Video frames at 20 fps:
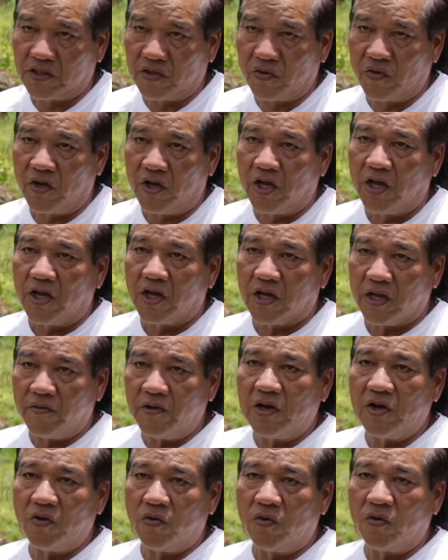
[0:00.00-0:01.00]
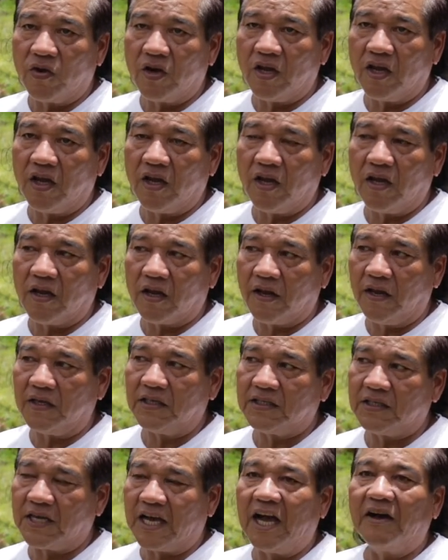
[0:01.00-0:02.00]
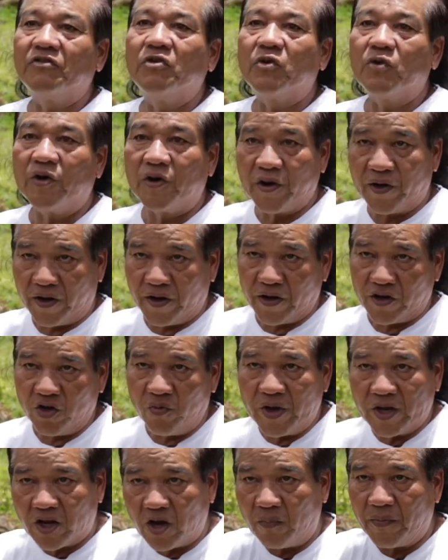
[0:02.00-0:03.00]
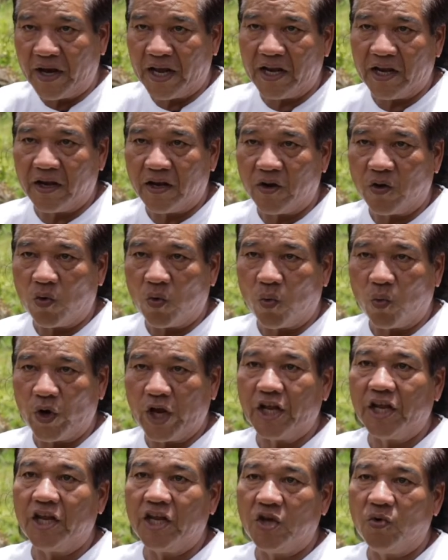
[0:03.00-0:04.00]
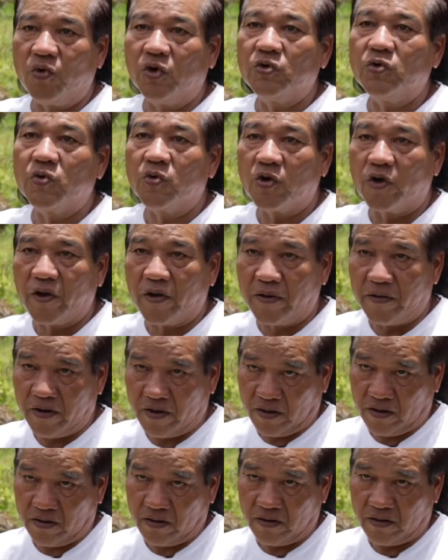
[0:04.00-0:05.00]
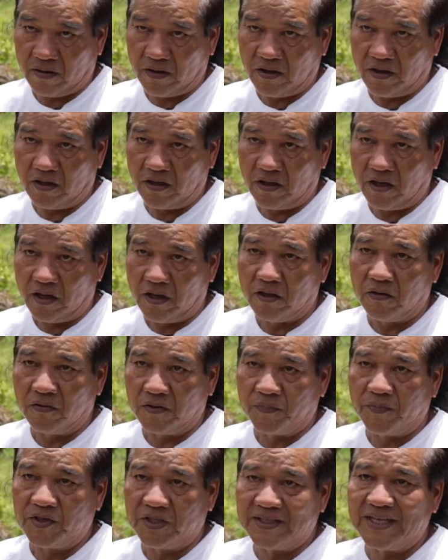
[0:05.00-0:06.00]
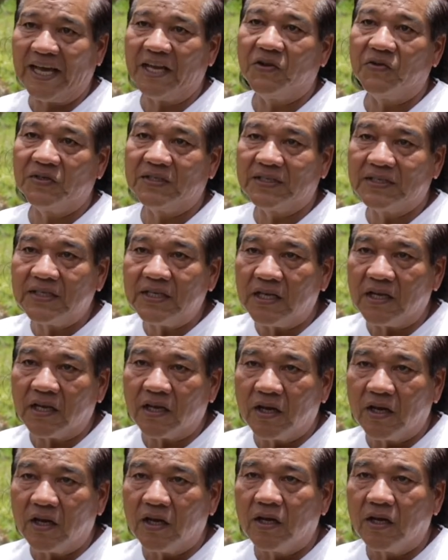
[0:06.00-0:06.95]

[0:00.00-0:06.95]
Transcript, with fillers: So they will know, in case I have to run there, you make your mind whether you want to run there. You will decide to stay.